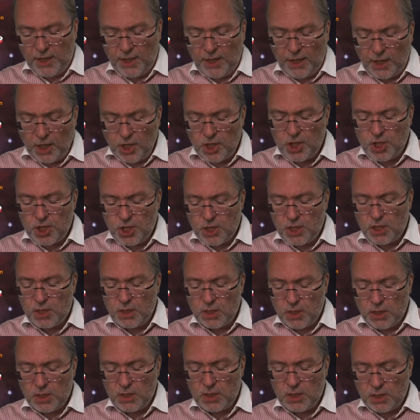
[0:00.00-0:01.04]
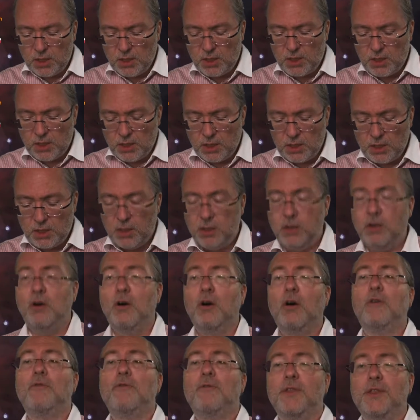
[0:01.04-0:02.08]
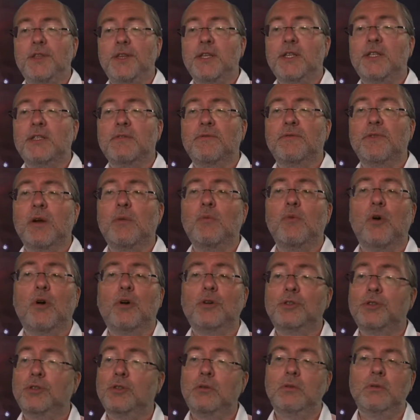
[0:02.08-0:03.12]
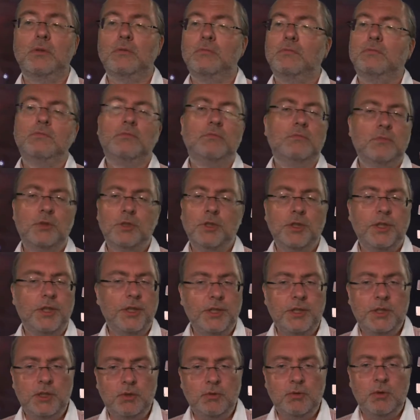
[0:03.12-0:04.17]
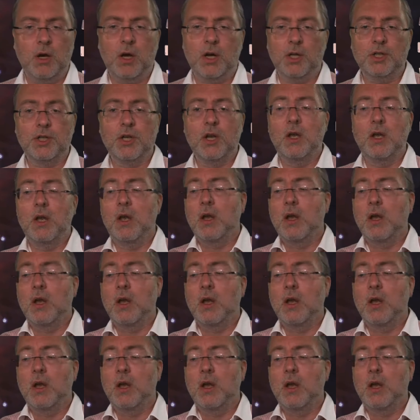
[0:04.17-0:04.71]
each of these frameworks, so it's too large.